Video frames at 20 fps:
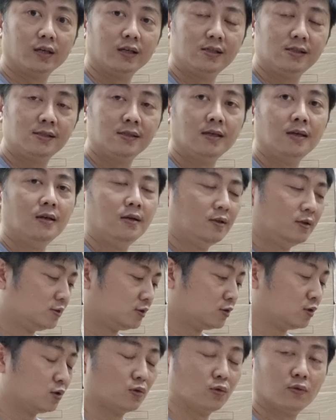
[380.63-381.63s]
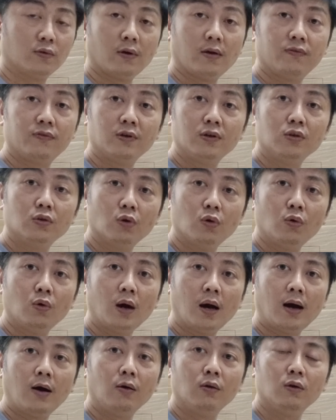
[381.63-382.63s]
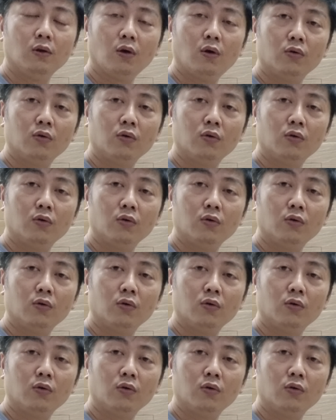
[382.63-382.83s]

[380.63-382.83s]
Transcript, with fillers: this so you roughly know how